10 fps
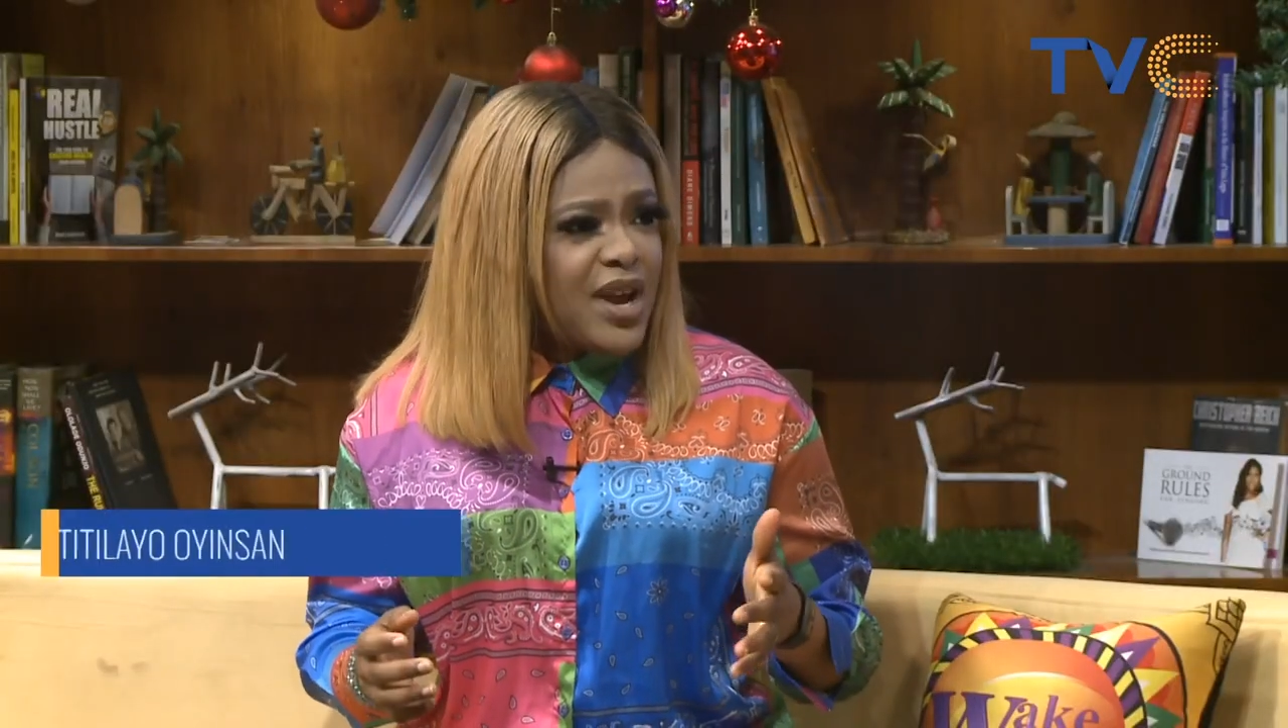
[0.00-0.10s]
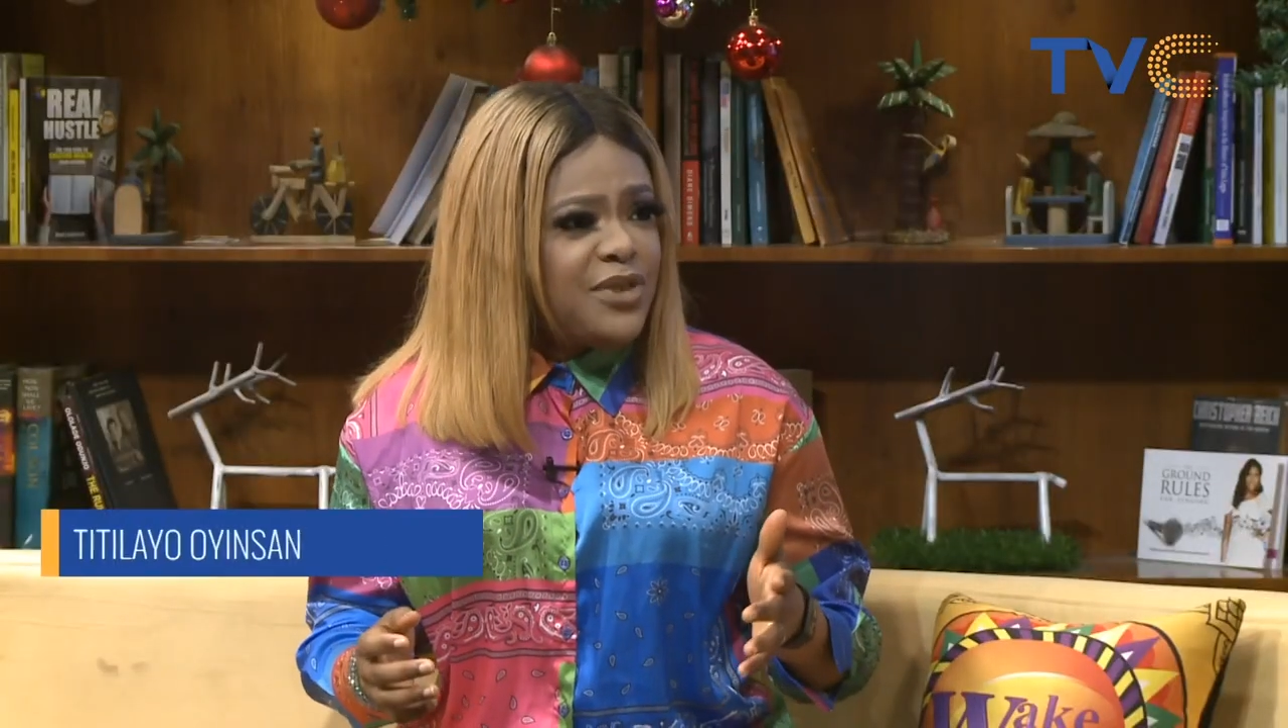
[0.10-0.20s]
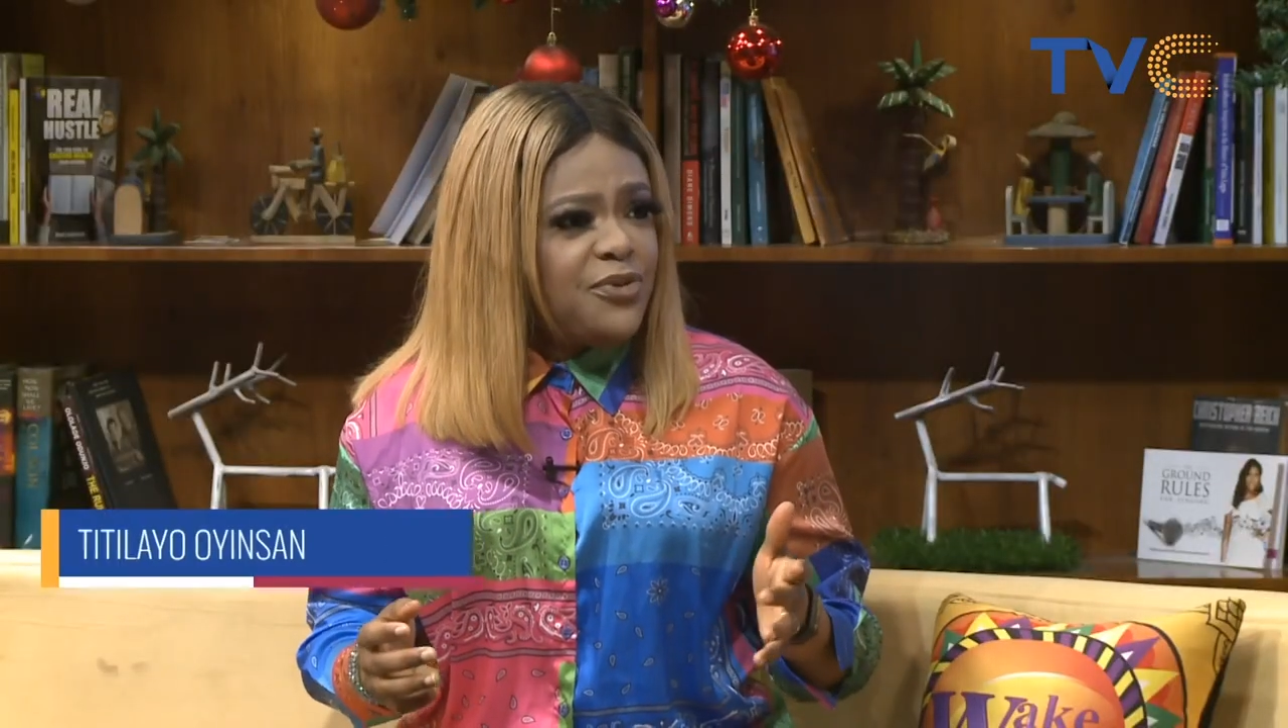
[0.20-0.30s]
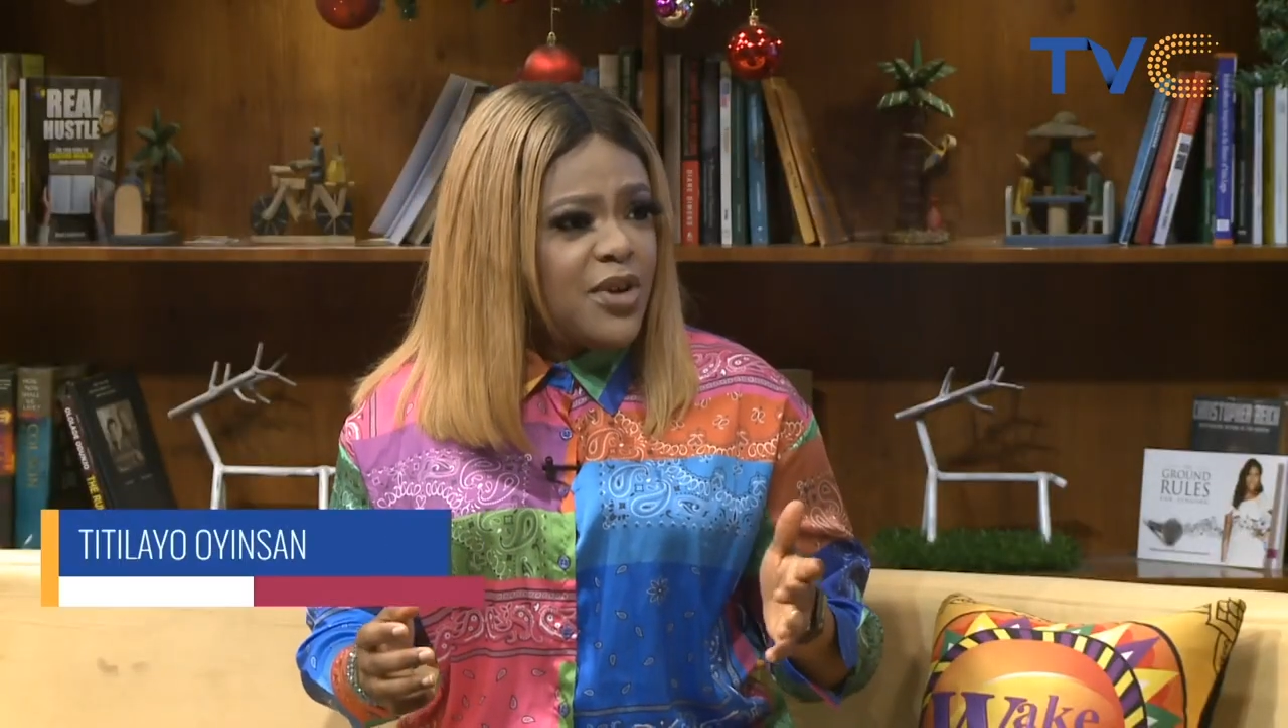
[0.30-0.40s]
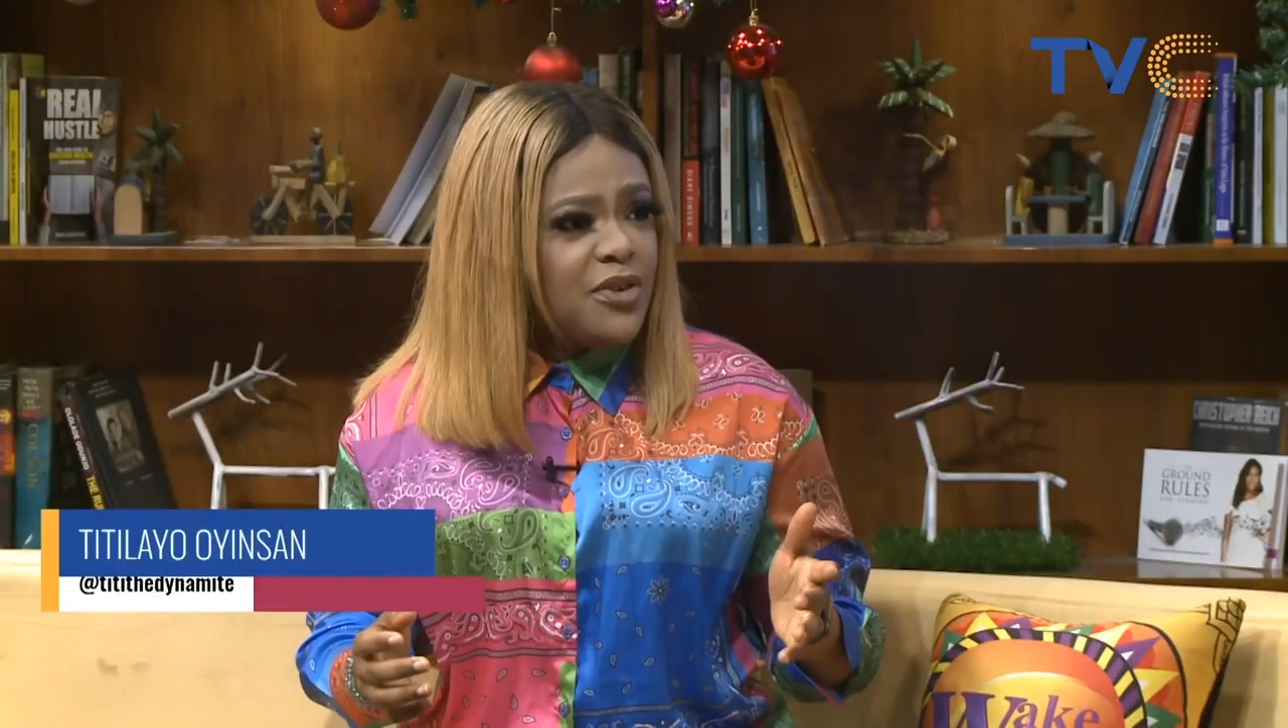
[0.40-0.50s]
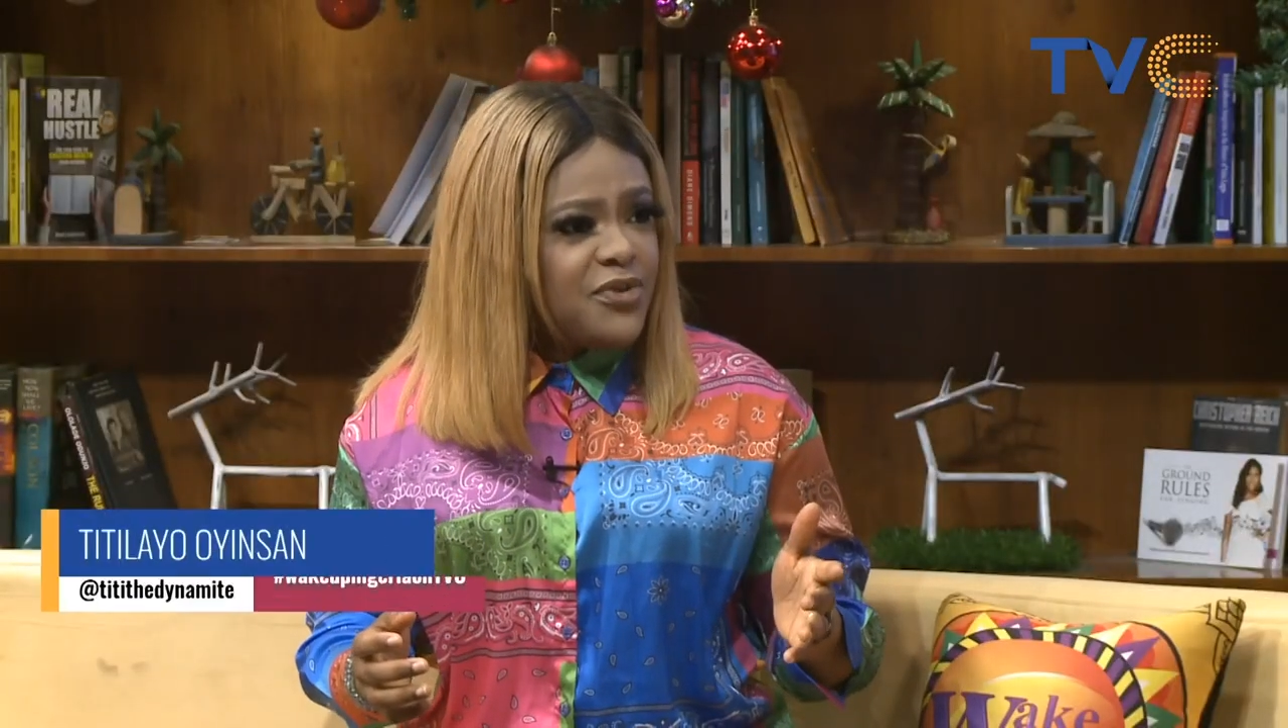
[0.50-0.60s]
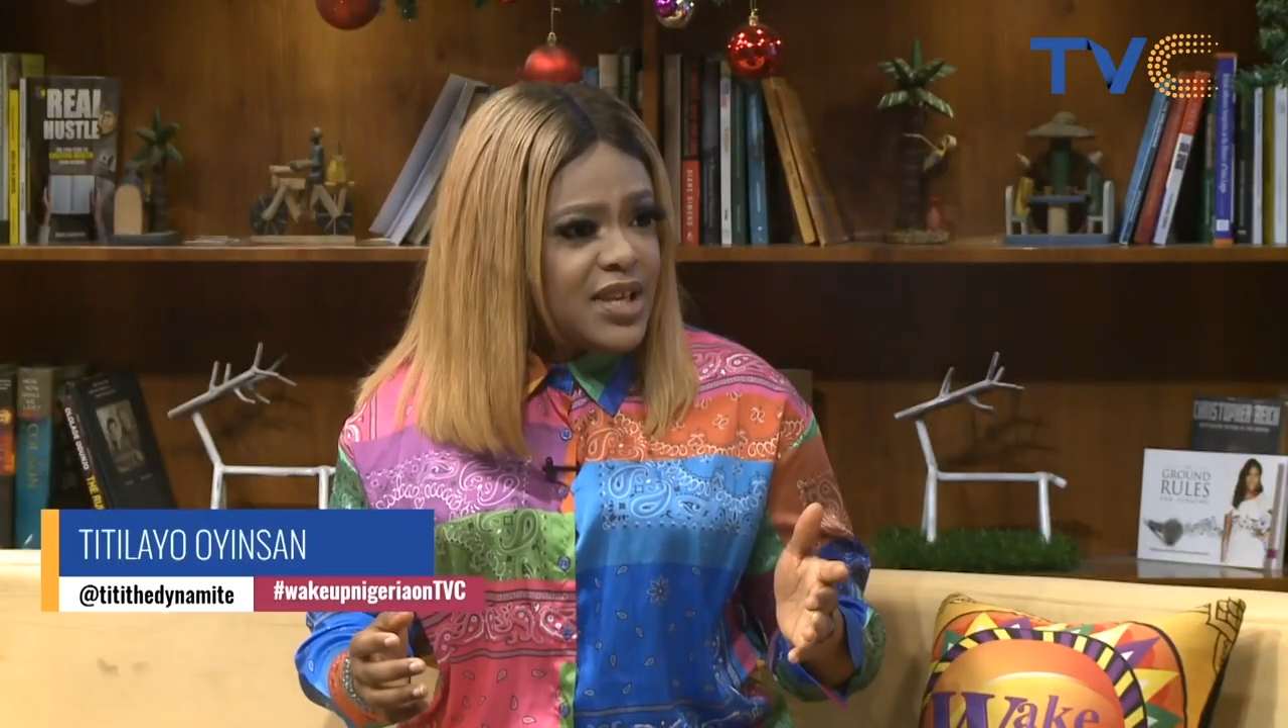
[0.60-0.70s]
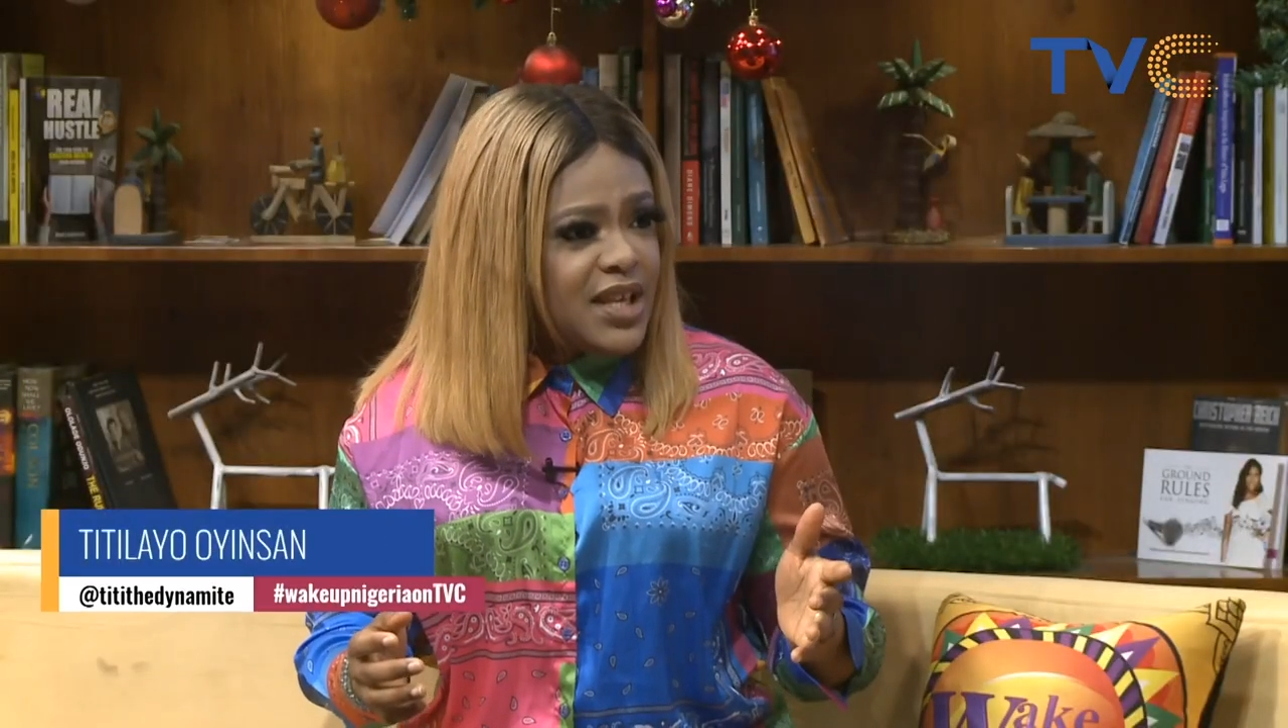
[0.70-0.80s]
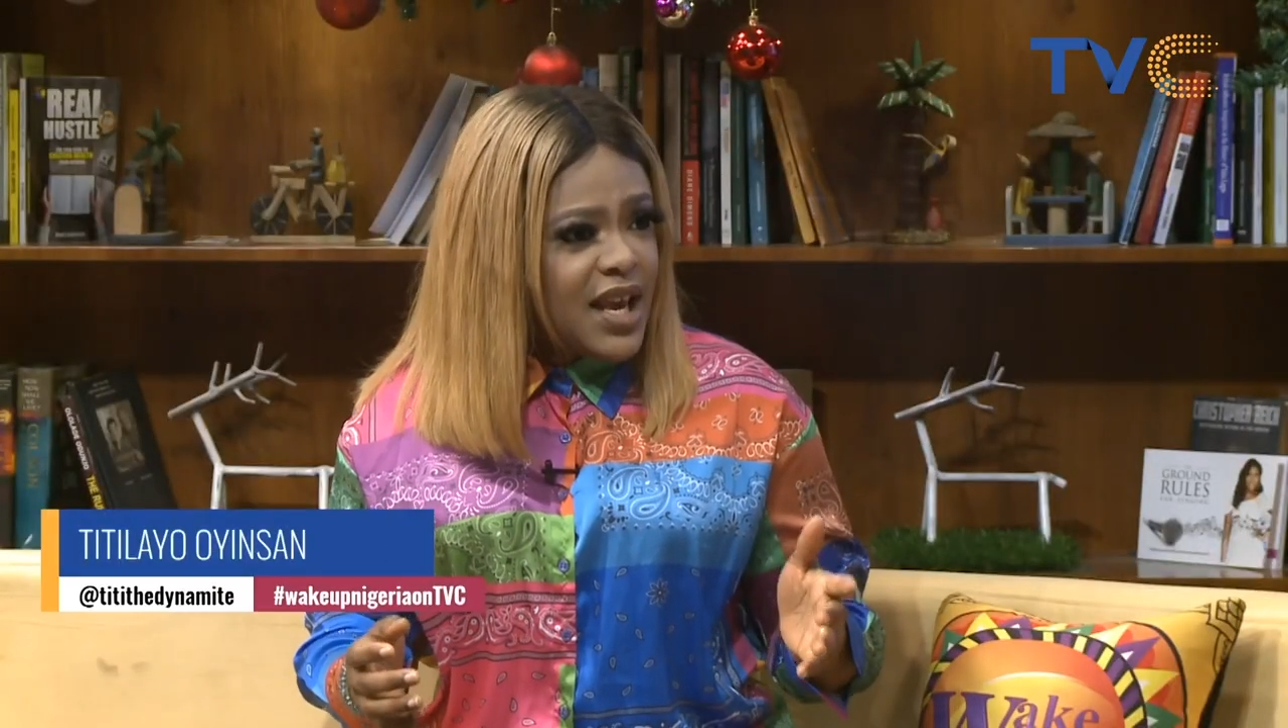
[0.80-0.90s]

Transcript: red velvet